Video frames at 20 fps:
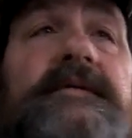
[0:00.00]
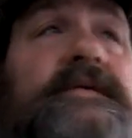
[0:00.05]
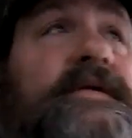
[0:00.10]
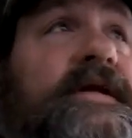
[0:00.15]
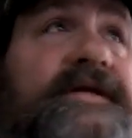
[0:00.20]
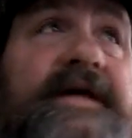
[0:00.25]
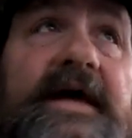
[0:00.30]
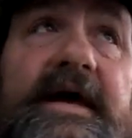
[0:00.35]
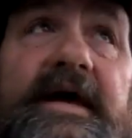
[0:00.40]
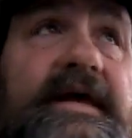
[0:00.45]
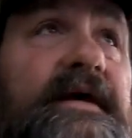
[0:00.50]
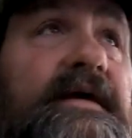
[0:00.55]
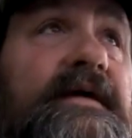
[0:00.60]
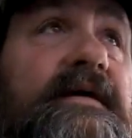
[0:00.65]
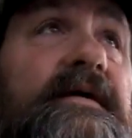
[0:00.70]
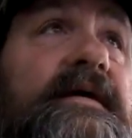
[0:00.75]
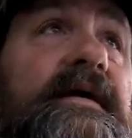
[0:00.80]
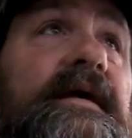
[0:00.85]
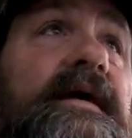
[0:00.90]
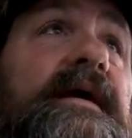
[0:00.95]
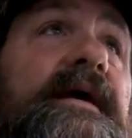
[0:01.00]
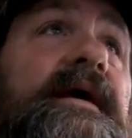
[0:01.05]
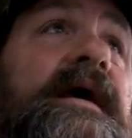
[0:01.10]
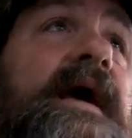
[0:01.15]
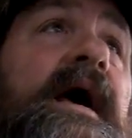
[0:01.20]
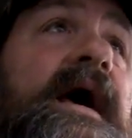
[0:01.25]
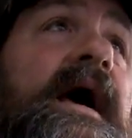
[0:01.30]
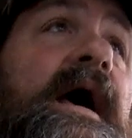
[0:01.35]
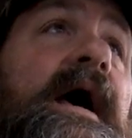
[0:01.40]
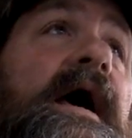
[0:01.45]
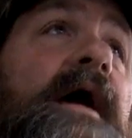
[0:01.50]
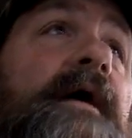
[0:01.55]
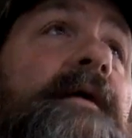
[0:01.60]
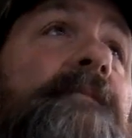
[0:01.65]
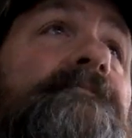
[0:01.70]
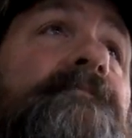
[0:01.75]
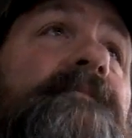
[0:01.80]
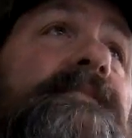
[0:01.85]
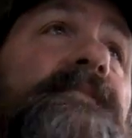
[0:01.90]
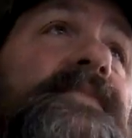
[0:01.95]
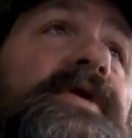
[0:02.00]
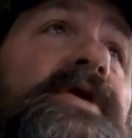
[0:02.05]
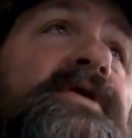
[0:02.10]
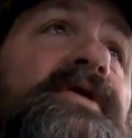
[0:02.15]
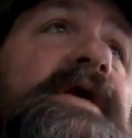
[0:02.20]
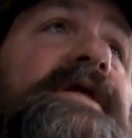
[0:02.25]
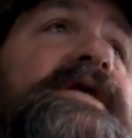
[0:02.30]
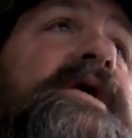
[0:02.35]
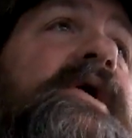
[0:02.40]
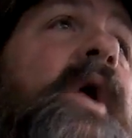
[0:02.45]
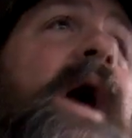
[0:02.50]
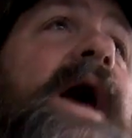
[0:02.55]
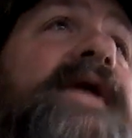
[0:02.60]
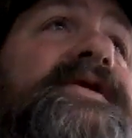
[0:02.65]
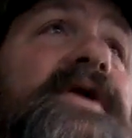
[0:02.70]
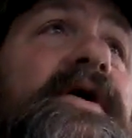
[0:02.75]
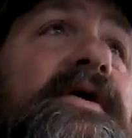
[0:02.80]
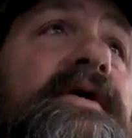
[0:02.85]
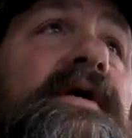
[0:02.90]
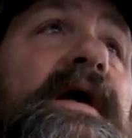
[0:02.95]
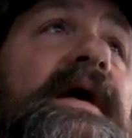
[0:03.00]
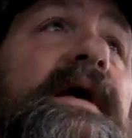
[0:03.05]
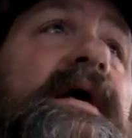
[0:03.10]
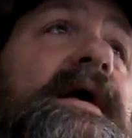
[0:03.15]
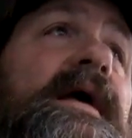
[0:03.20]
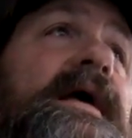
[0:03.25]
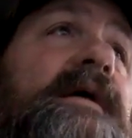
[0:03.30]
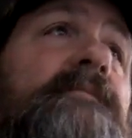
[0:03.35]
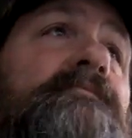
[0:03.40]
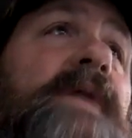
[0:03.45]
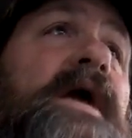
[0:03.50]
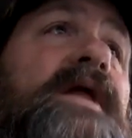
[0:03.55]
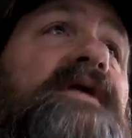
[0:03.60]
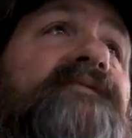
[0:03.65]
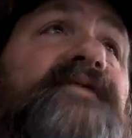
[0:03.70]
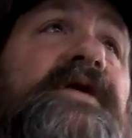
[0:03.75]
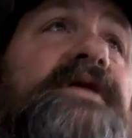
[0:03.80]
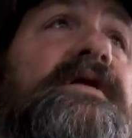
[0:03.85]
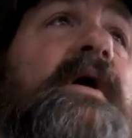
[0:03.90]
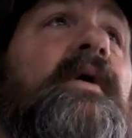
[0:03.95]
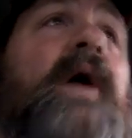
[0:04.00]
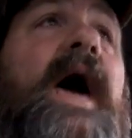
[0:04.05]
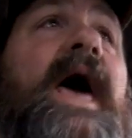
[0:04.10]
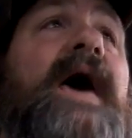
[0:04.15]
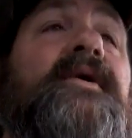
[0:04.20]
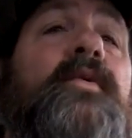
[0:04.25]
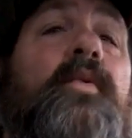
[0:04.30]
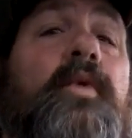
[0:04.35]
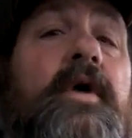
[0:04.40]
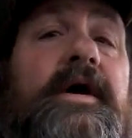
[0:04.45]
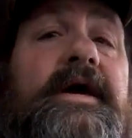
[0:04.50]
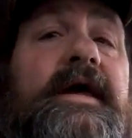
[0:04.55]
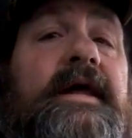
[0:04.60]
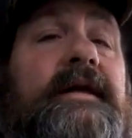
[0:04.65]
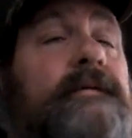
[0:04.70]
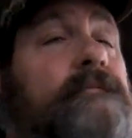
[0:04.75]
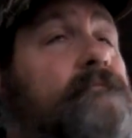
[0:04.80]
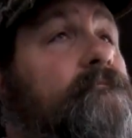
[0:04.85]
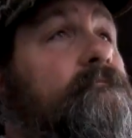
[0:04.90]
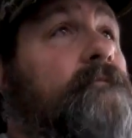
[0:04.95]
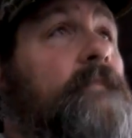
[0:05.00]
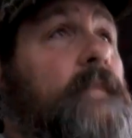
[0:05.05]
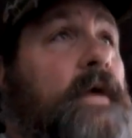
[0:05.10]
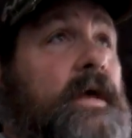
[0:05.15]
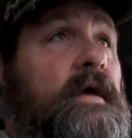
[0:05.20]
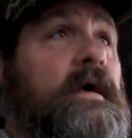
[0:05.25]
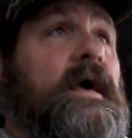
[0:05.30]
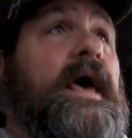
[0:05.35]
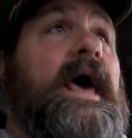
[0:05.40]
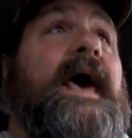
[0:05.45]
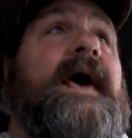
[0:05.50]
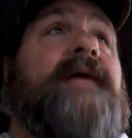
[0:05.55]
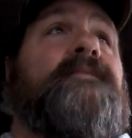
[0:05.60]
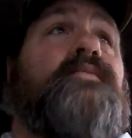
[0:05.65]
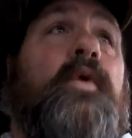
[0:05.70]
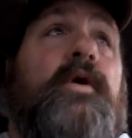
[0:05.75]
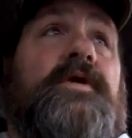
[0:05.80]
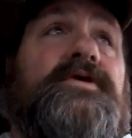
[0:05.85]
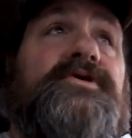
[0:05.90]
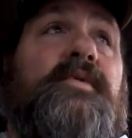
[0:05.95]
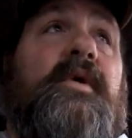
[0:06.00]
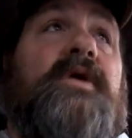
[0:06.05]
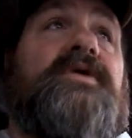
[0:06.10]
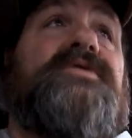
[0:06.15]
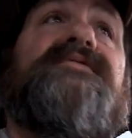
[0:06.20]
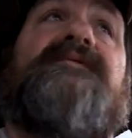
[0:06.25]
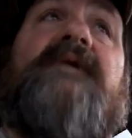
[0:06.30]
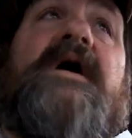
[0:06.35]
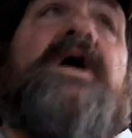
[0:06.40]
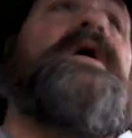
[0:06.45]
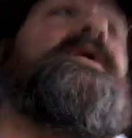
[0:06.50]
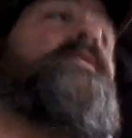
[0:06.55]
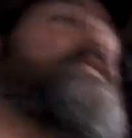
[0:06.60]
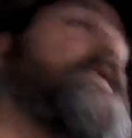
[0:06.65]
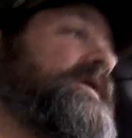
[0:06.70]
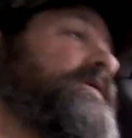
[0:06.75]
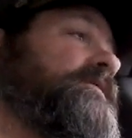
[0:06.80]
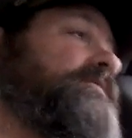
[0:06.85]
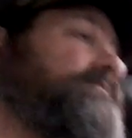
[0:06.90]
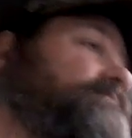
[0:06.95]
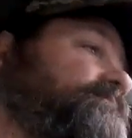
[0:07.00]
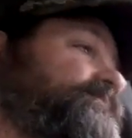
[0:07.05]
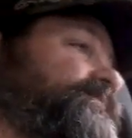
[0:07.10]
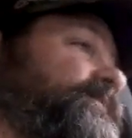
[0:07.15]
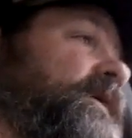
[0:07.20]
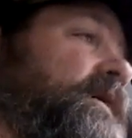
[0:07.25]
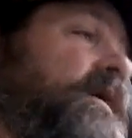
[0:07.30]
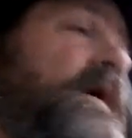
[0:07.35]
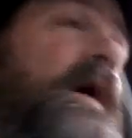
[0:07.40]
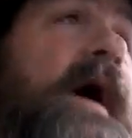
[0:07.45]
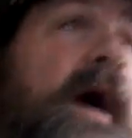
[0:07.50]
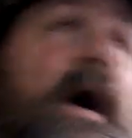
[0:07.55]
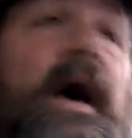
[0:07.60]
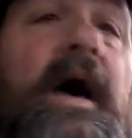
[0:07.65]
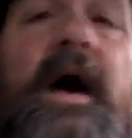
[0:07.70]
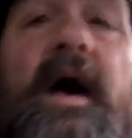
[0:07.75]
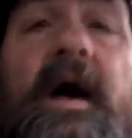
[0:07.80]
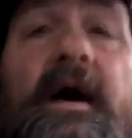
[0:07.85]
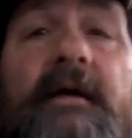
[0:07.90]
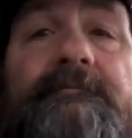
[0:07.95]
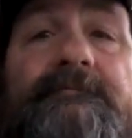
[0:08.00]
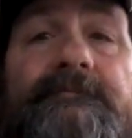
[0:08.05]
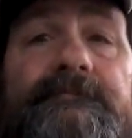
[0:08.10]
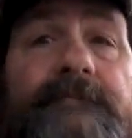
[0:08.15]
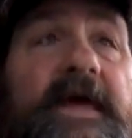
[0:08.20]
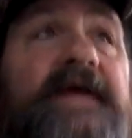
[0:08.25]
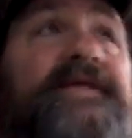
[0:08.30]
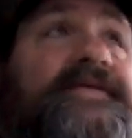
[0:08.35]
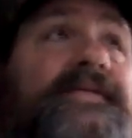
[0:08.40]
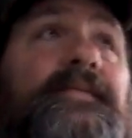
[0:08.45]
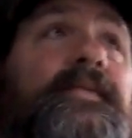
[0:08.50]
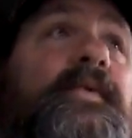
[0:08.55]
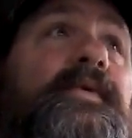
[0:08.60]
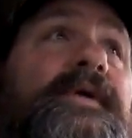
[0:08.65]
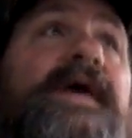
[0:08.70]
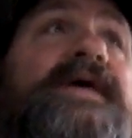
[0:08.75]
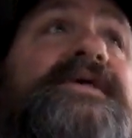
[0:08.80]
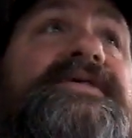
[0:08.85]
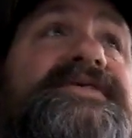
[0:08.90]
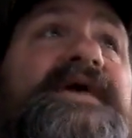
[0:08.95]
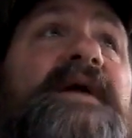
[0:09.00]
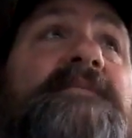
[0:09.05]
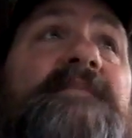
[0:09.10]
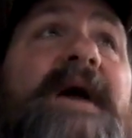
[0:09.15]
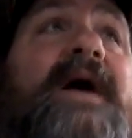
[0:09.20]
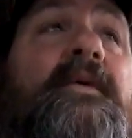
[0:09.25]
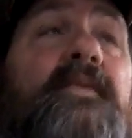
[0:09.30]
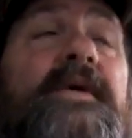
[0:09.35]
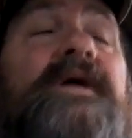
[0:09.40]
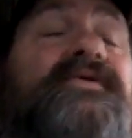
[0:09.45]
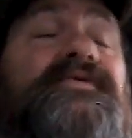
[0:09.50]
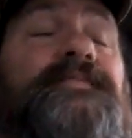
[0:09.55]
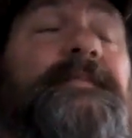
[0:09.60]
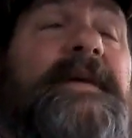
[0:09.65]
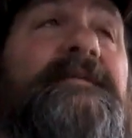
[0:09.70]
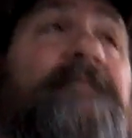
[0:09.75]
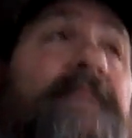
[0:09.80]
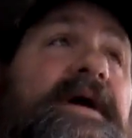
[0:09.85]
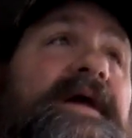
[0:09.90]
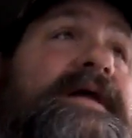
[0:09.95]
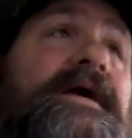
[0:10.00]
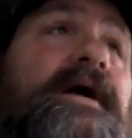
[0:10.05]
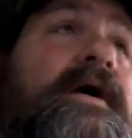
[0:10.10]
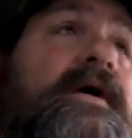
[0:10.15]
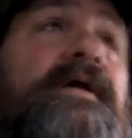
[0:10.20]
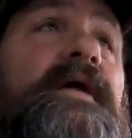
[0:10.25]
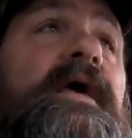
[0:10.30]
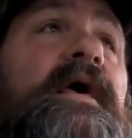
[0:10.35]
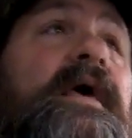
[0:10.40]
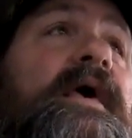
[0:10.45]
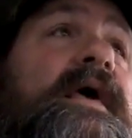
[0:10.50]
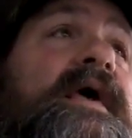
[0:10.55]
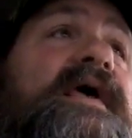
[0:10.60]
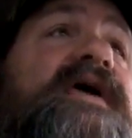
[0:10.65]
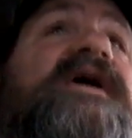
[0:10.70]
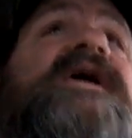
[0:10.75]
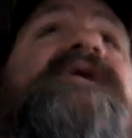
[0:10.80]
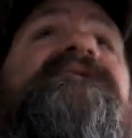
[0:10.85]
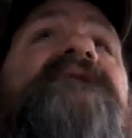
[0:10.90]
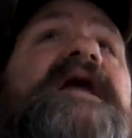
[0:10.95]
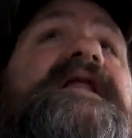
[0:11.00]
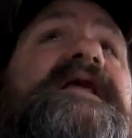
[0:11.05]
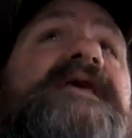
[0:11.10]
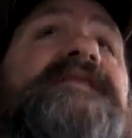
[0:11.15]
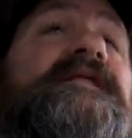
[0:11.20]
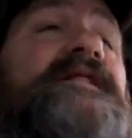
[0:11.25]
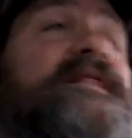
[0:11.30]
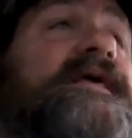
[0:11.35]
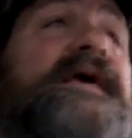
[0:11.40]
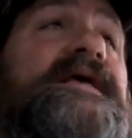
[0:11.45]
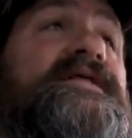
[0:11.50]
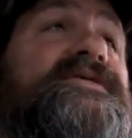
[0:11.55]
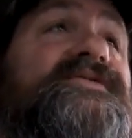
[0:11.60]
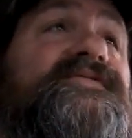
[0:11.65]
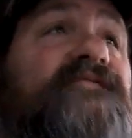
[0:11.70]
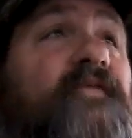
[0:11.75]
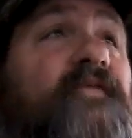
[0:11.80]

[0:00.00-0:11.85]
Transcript: to tell you. Uh, you need to go out there, and, but if you know how to work it, AdWords works very well. Um, it's, it's something I will spend money on if I need the leads.